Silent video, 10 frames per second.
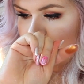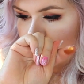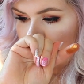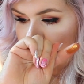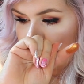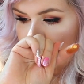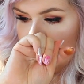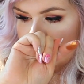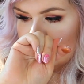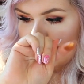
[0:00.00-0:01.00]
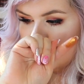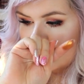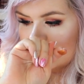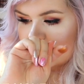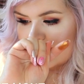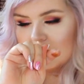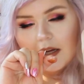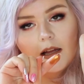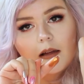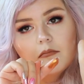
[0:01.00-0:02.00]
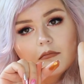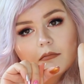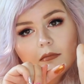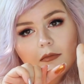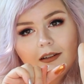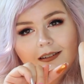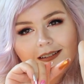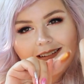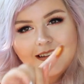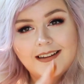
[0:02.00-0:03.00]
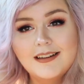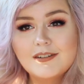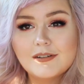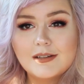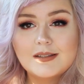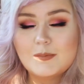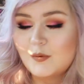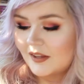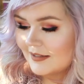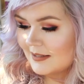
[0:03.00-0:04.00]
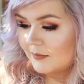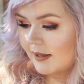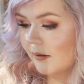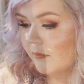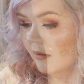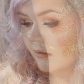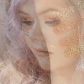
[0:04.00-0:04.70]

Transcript: It's chunky and smooth at the same time. Chunky and smooth at the same time.